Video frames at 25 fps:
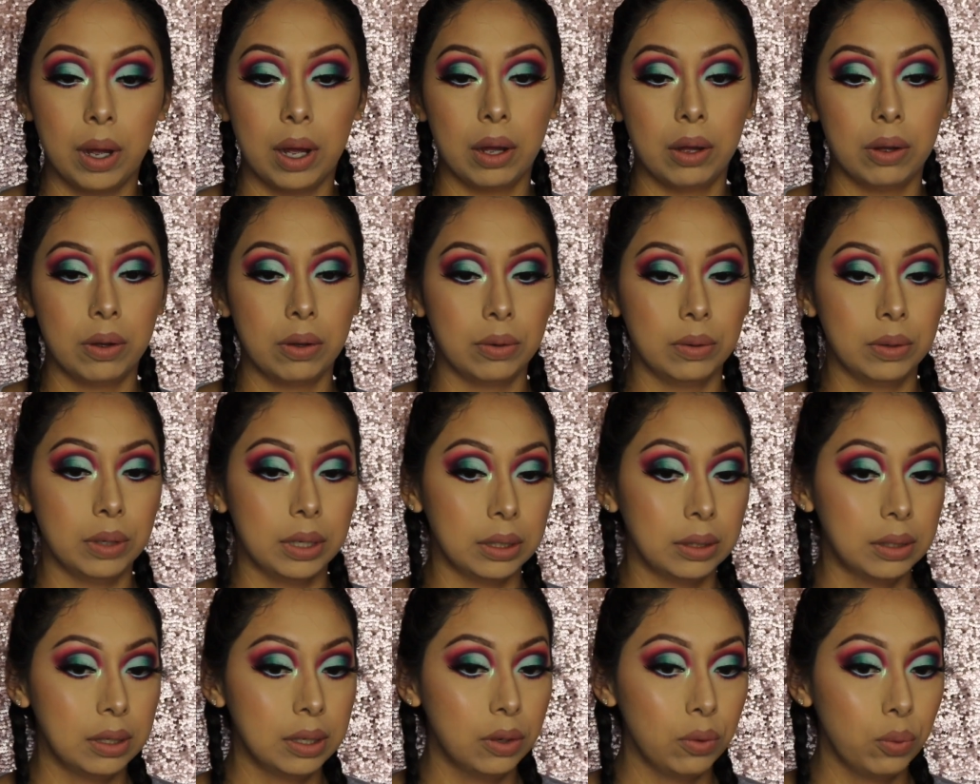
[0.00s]
Wow,
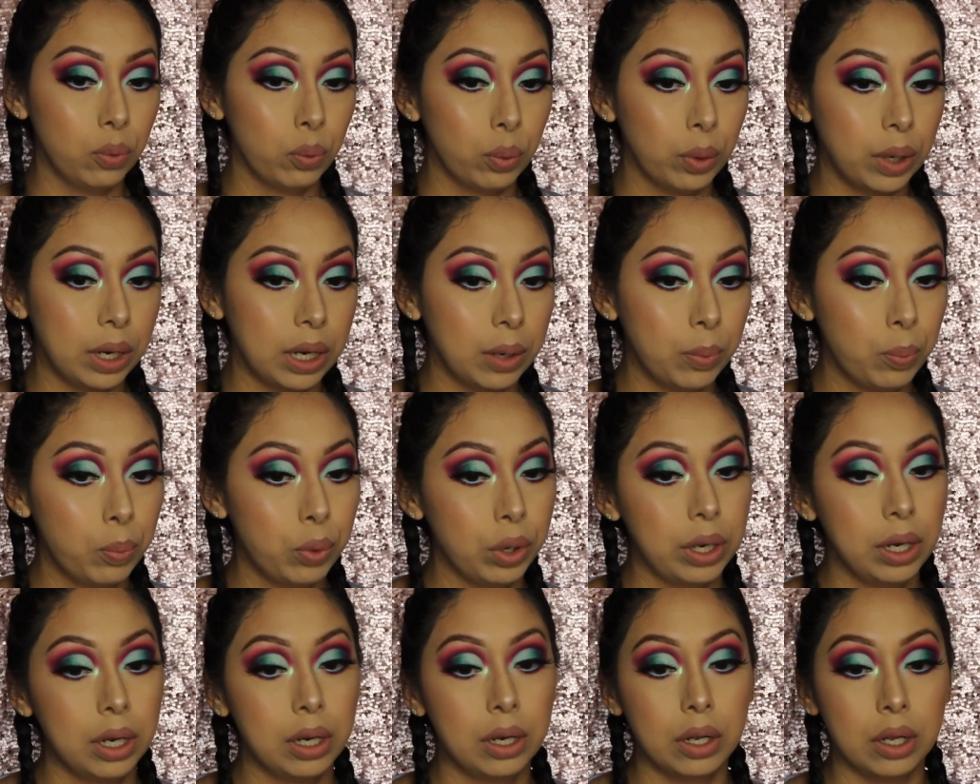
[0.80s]
it's a really
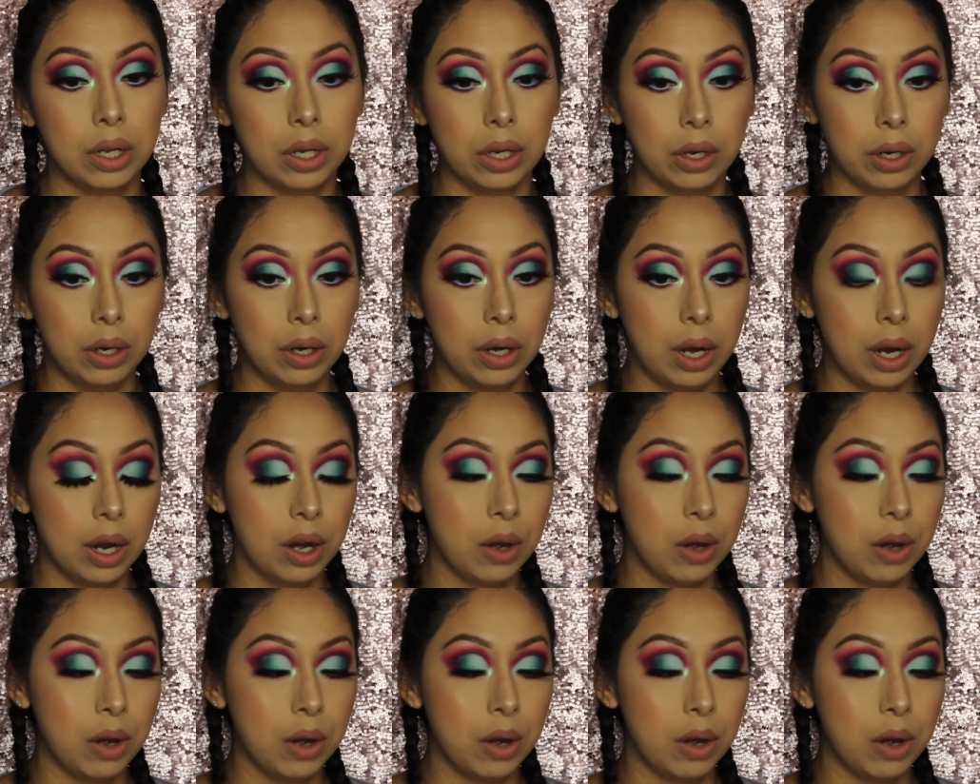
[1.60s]
pretty color.